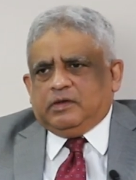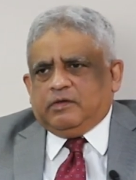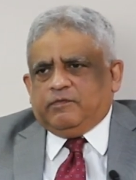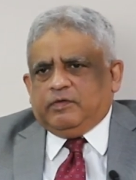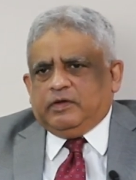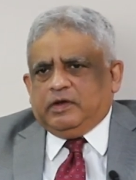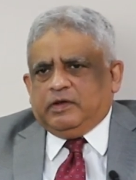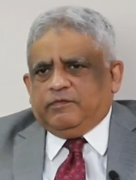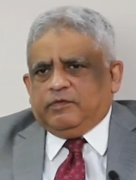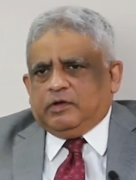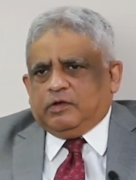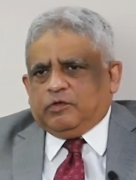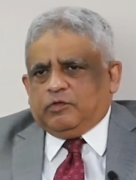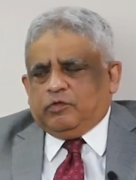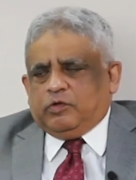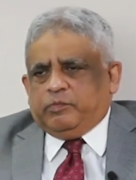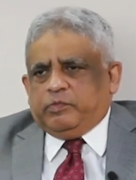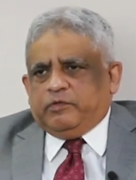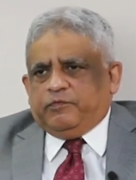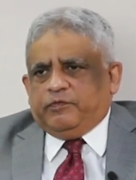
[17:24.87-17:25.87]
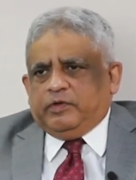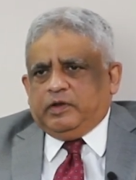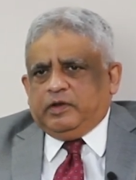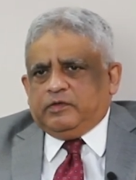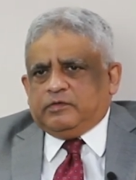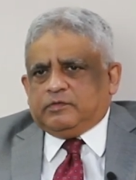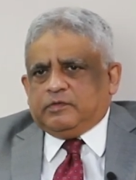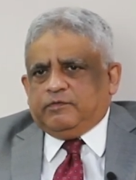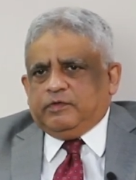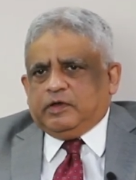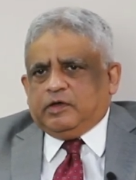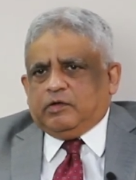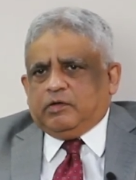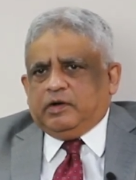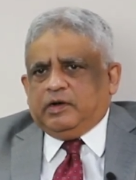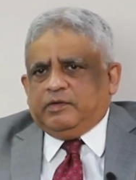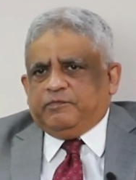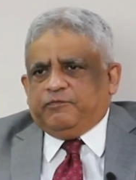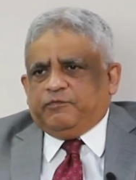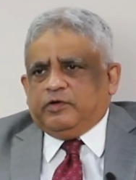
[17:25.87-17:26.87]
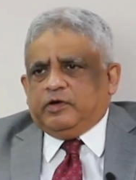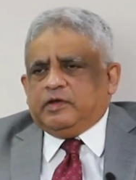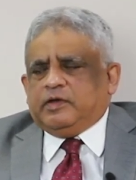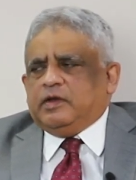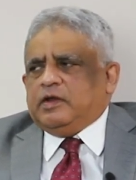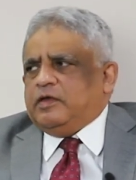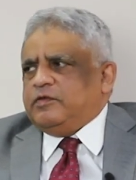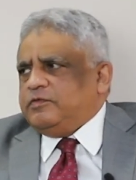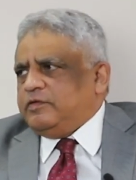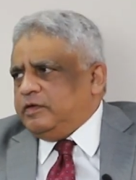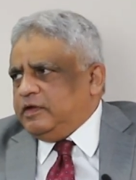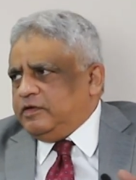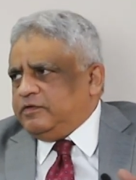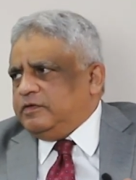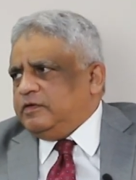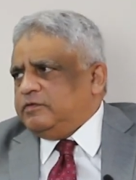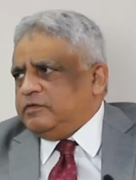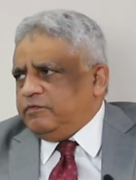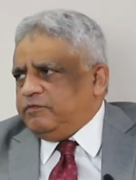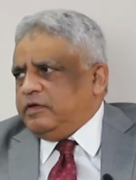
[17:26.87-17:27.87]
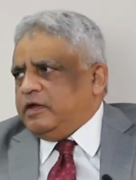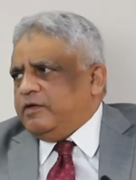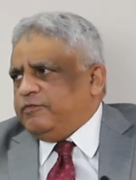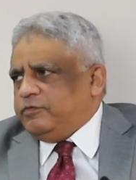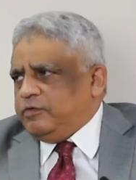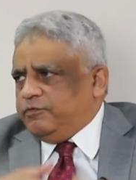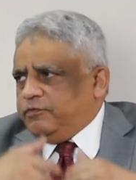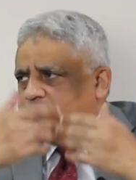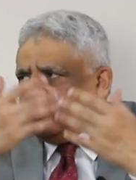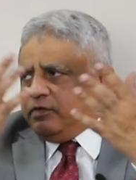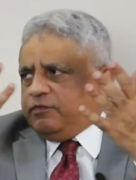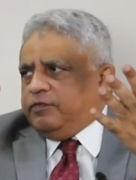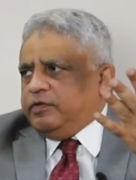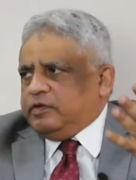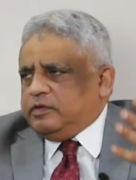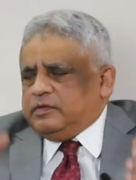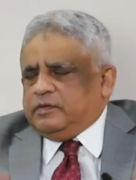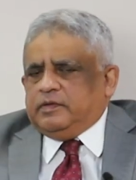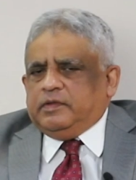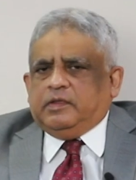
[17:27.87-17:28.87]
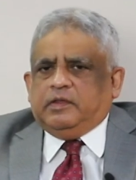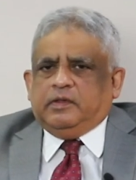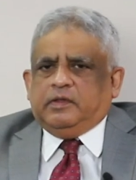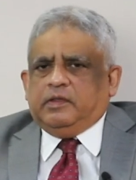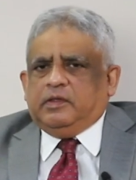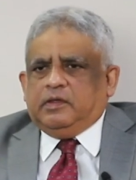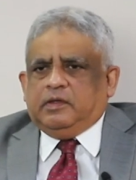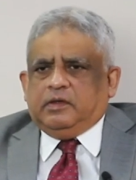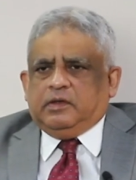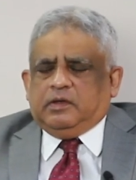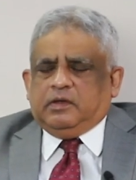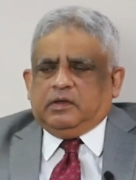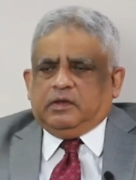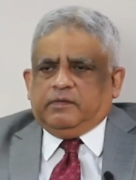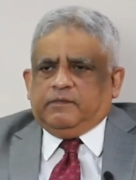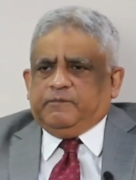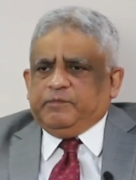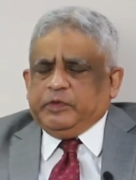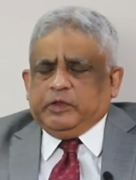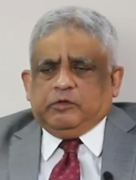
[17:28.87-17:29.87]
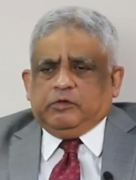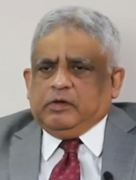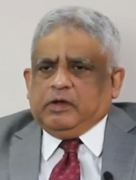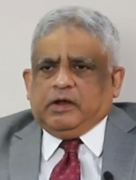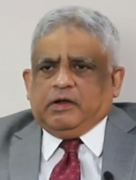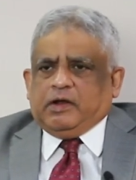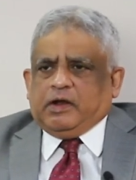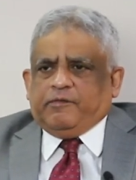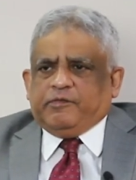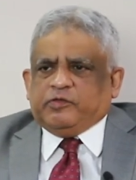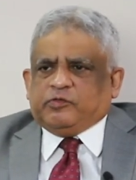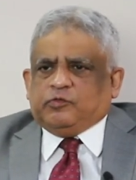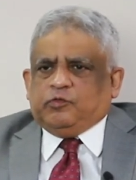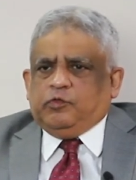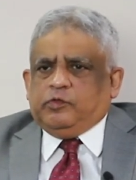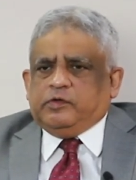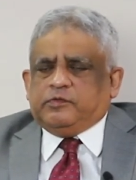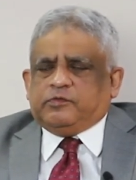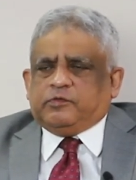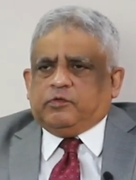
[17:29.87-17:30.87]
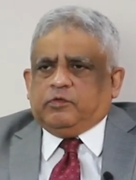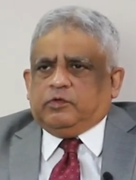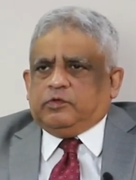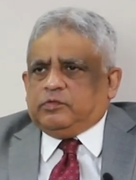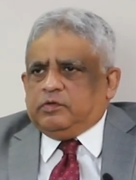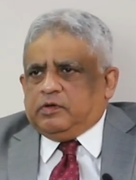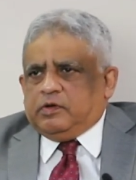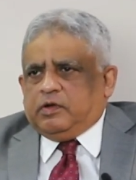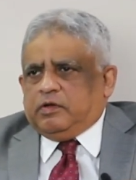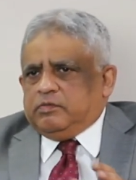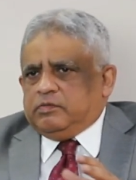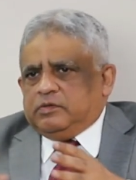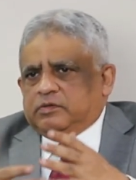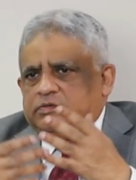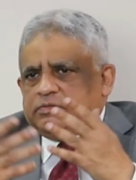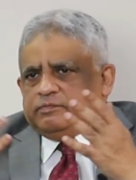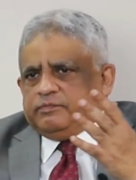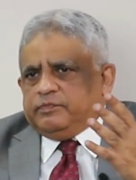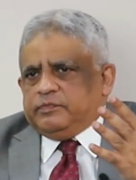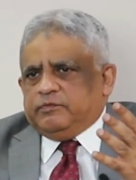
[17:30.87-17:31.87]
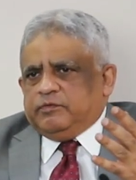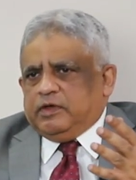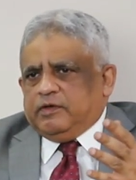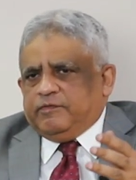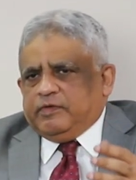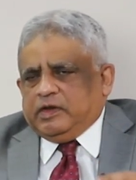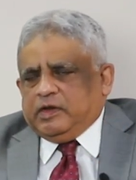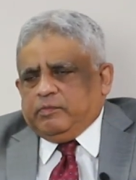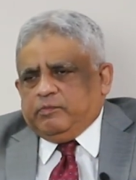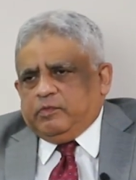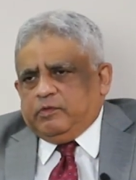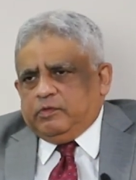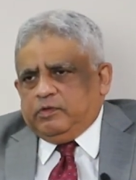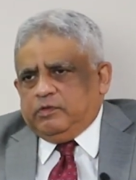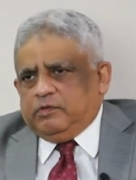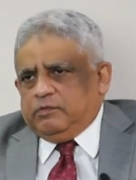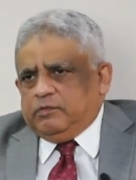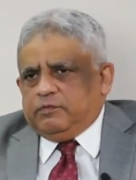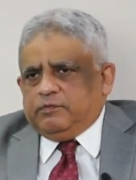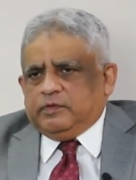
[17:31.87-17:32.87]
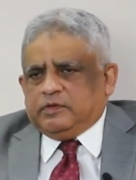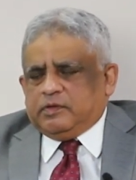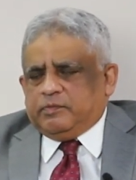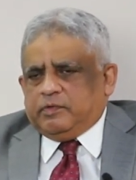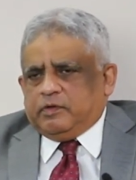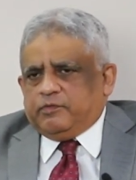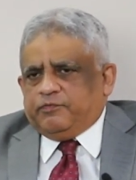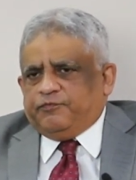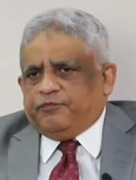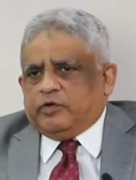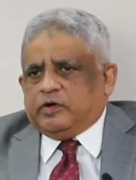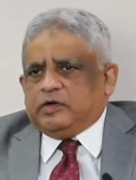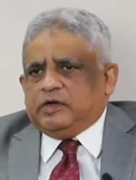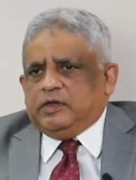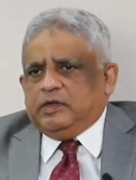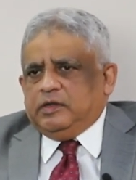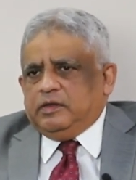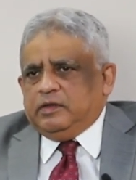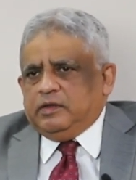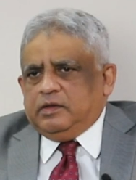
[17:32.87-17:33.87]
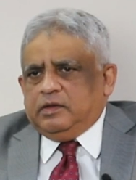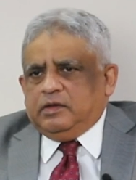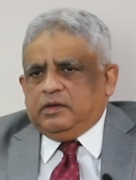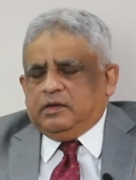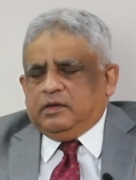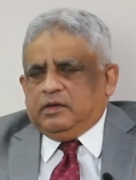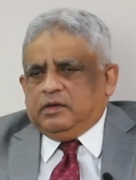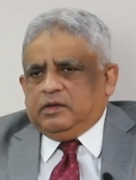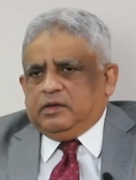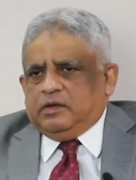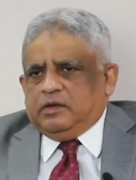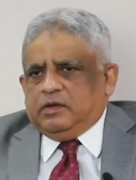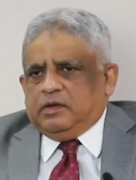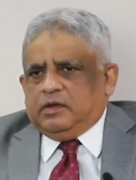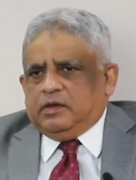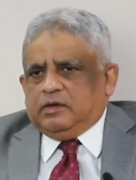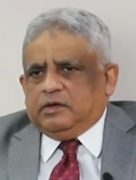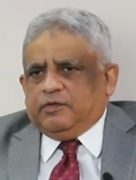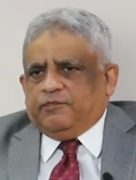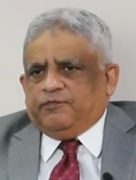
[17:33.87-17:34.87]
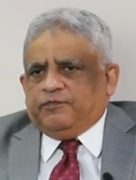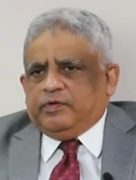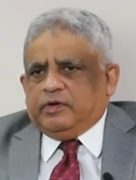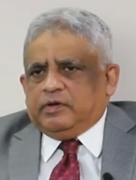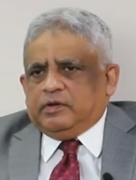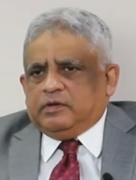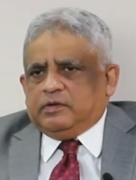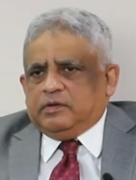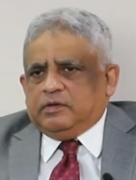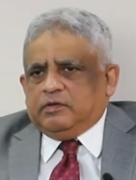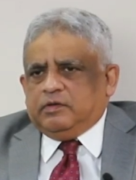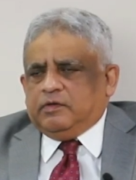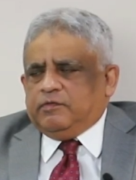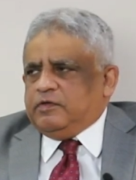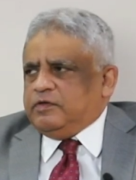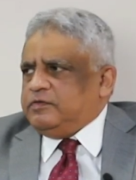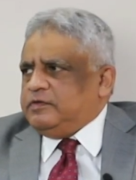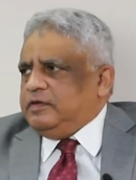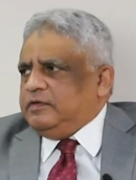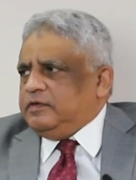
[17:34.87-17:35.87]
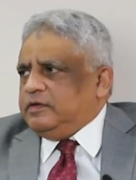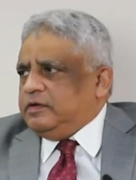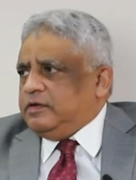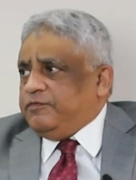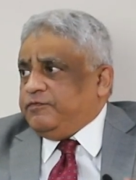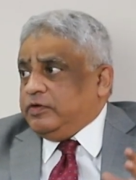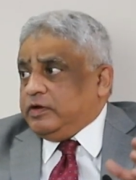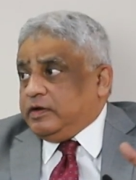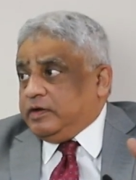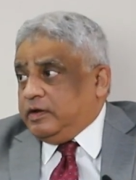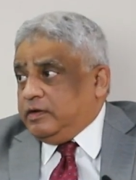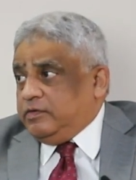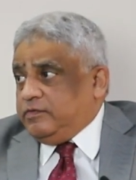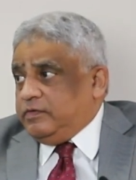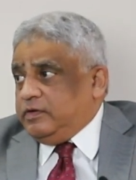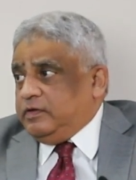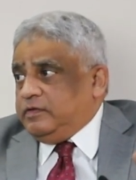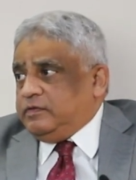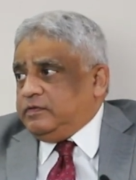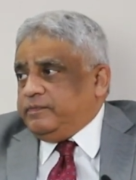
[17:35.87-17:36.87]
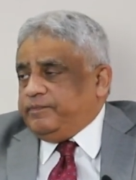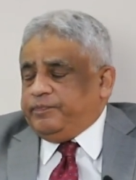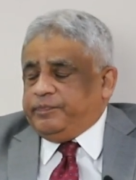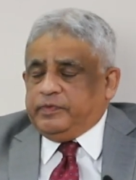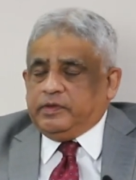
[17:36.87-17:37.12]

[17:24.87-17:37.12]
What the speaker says: That we live in a global village, so we cannot work in isolation. So we have to work with our students. Go to around. We have an MOU with about 40 different universities in different countries.